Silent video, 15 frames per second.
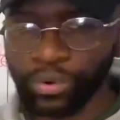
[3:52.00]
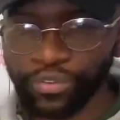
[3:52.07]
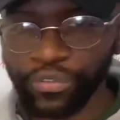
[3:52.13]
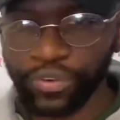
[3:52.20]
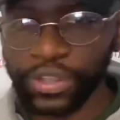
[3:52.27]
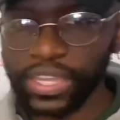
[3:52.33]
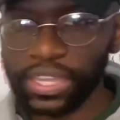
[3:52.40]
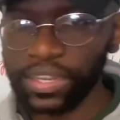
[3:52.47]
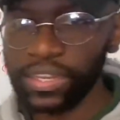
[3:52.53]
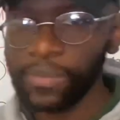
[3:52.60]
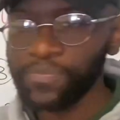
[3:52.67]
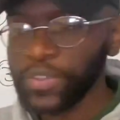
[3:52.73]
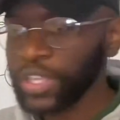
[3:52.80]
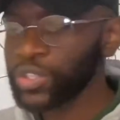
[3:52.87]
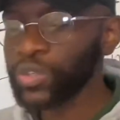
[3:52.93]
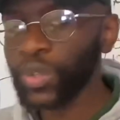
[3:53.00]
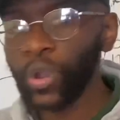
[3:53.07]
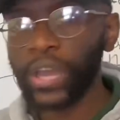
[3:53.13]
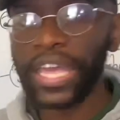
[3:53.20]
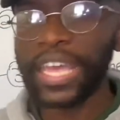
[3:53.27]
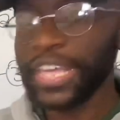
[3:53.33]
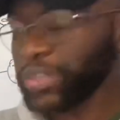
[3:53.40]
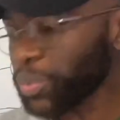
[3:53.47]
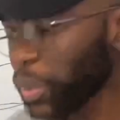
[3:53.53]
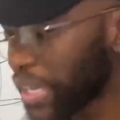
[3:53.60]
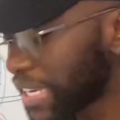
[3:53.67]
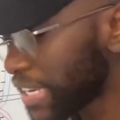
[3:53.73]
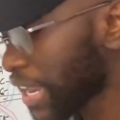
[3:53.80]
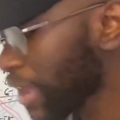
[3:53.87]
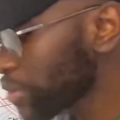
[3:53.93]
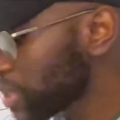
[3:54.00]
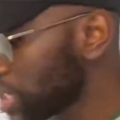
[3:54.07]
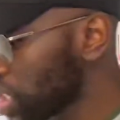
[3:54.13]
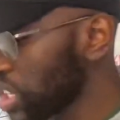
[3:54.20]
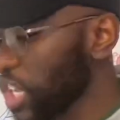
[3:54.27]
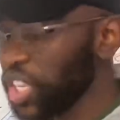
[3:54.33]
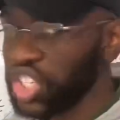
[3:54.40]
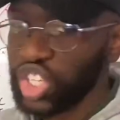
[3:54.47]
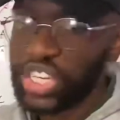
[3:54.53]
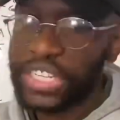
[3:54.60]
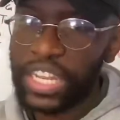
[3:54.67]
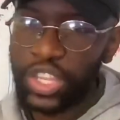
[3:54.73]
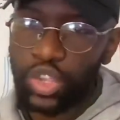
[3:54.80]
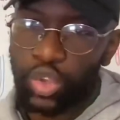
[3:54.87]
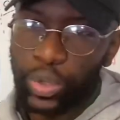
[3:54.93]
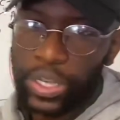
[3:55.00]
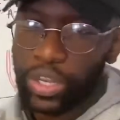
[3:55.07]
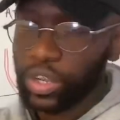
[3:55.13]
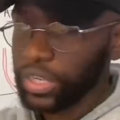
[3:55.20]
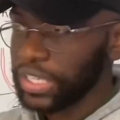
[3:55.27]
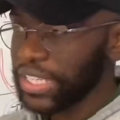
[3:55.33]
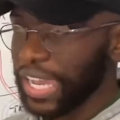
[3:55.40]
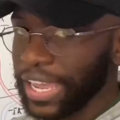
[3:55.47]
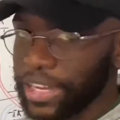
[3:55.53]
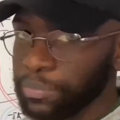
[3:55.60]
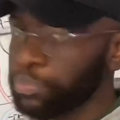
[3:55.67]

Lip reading: for it. So it will now search in a nucleotide